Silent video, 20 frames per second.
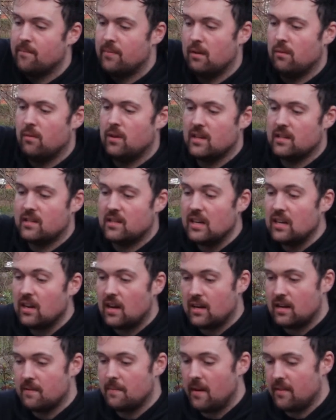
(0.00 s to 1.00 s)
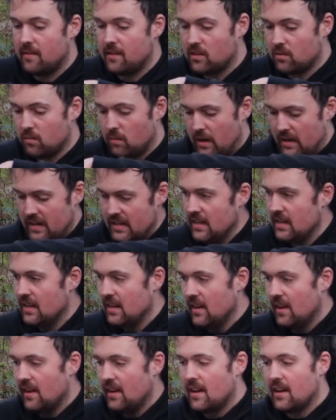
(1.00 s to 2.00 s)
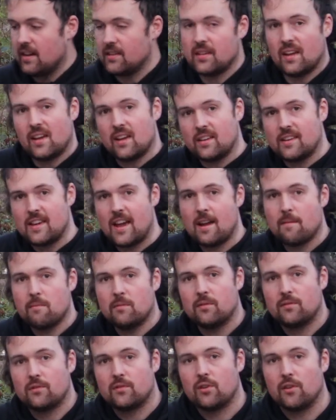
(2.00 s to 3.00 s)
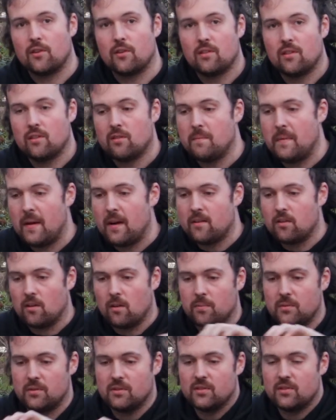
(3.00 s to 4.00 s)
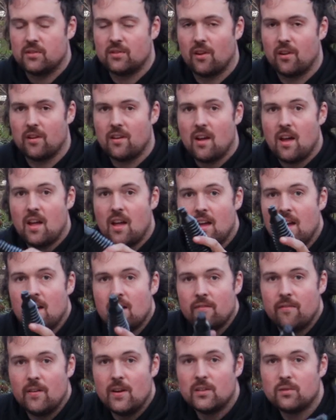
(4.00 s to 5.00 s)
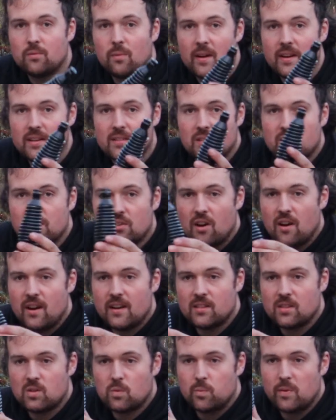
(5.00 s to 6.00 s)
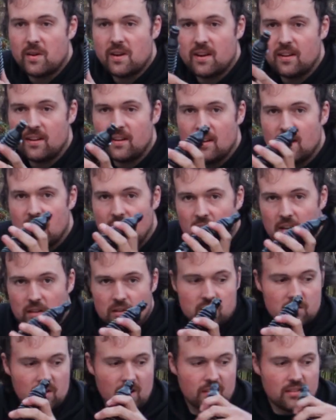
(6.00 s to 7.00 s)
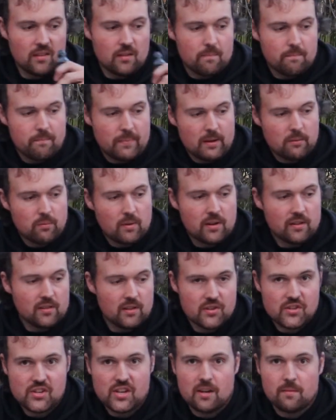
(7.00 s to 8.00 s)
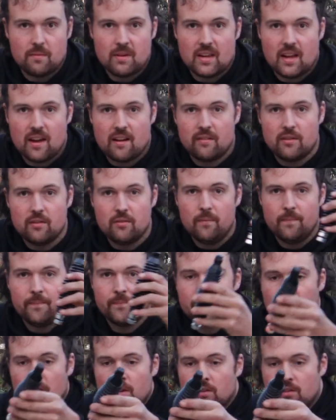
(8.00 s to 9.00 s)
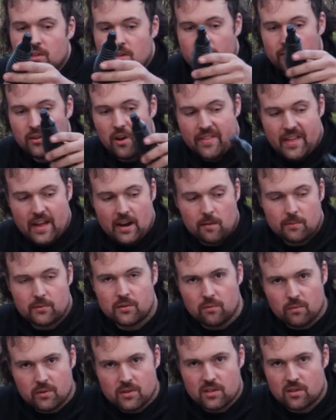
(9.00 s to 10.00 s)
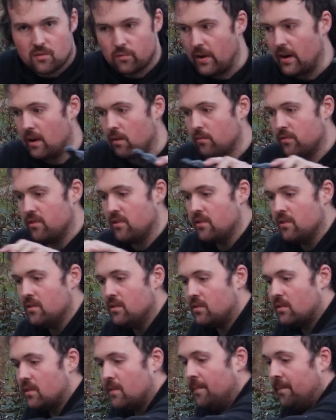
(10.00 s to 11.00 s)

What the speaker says: But what I did like about this one is that it came with two little mounting options. So, first one is a giant spring. Looks like the big one on the GME Aerial. So you've got that option, which is the one I will use.